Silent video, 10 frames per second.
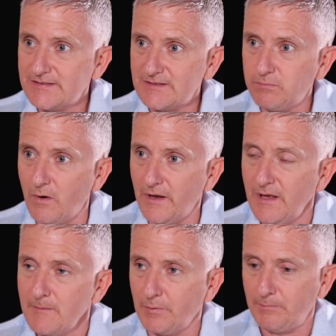This is why.
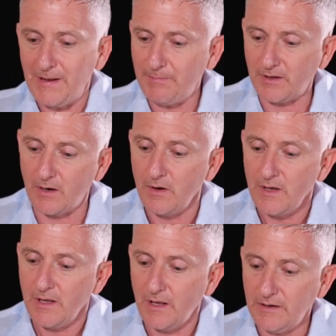But people go,
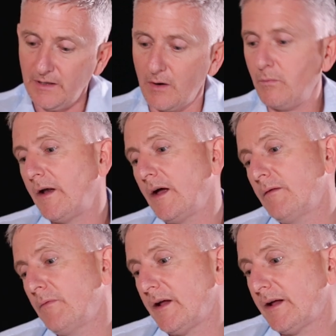you know, when
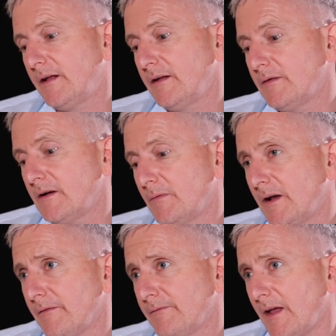
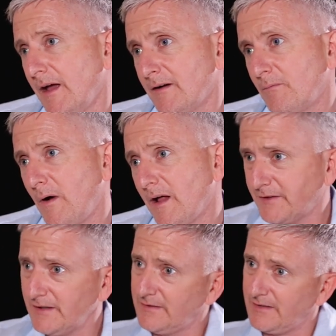I'm
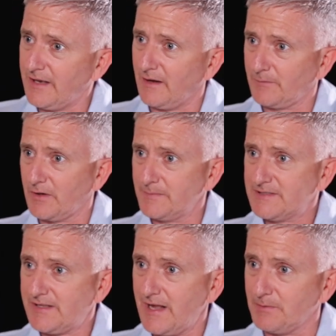wealthy, then I'm going to be
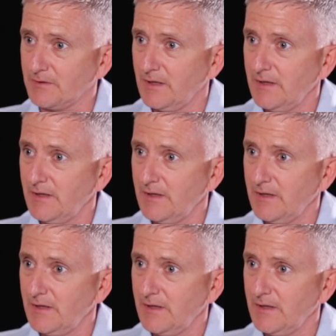stable.